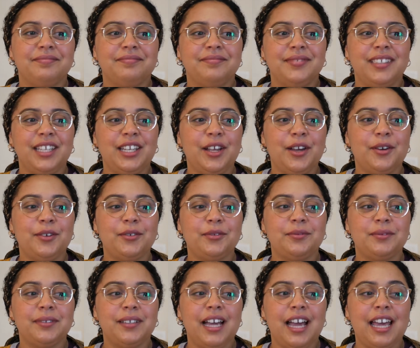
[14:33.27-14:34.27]
you know,
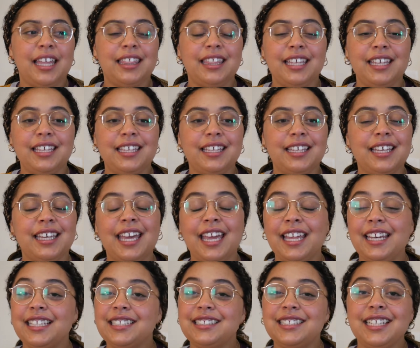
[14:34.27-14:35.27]
I think
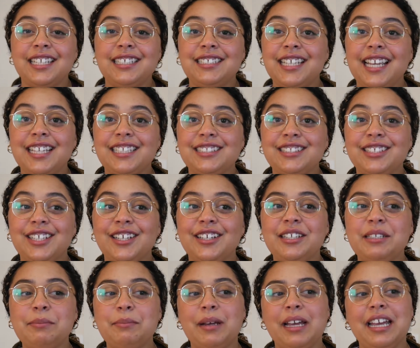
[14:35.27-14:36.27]
again it's gonna taste
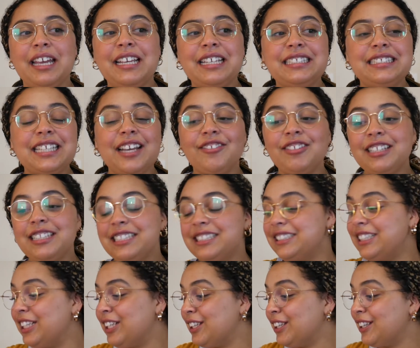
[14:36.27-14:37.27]
good, but definitely
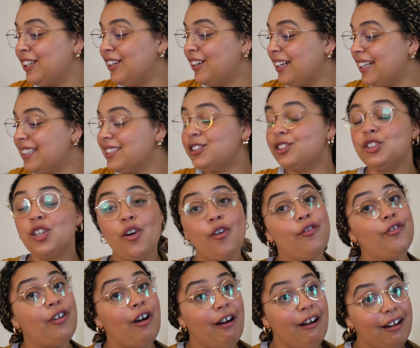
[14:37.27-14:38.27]
doesn't look so
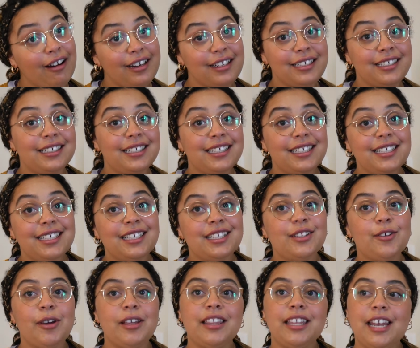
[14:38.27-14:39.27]
far
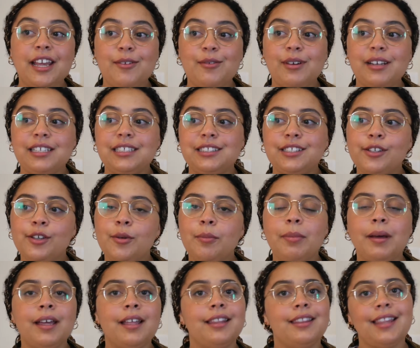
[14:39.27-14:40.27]
the way that I want it to,
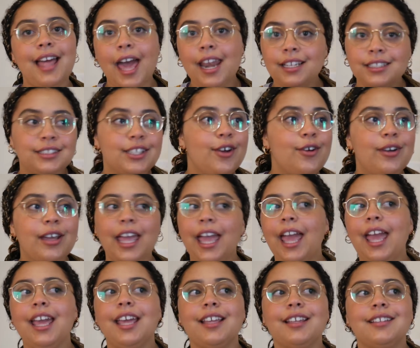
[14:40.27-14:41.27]
but that is
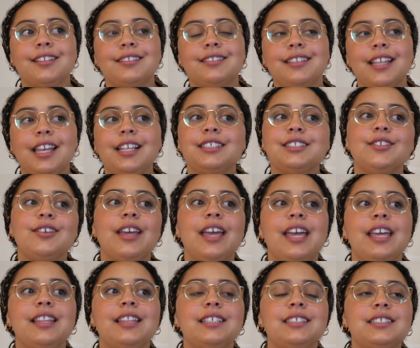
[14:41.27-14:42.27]
okay. That is
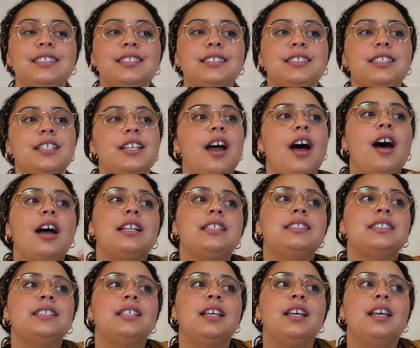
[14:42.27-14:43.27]
okay. This is
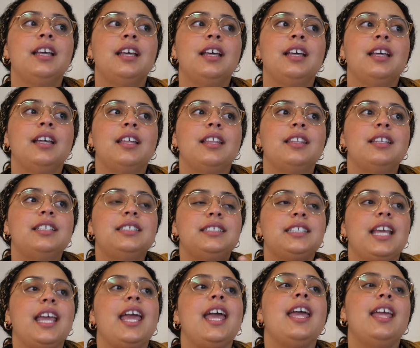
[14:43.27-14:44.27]
not the
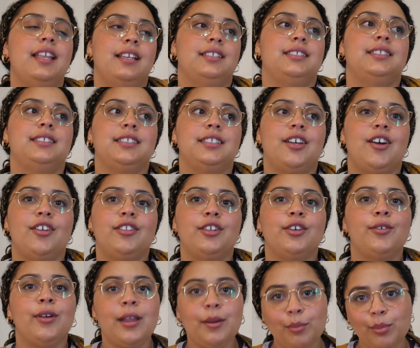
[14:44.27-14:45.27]
tent on the
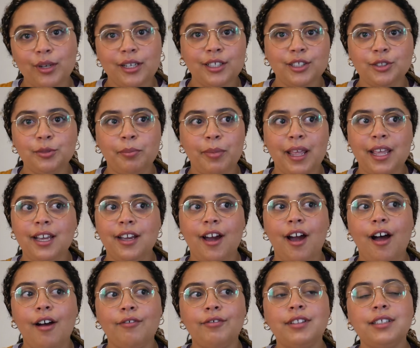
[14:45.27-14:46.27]
Great British Bake
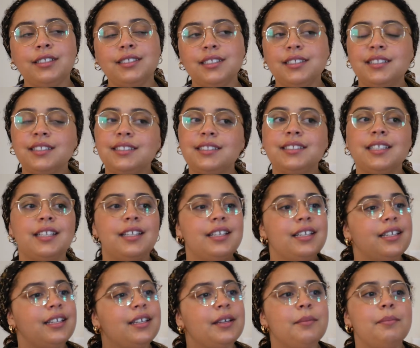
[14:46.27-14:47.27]
Off. This is
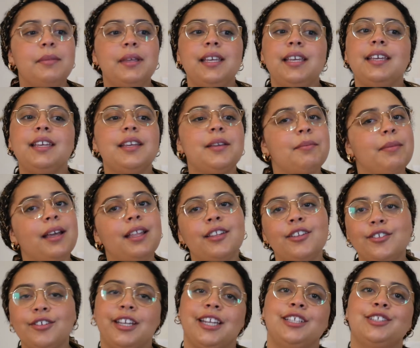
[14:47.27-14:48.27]
me in my
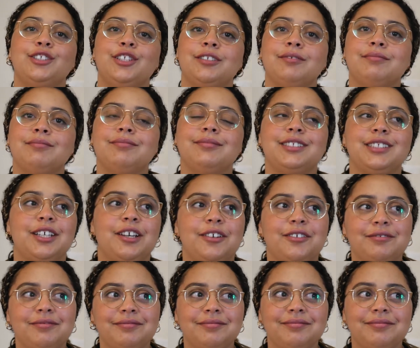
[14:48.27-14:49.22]
little kitchen, so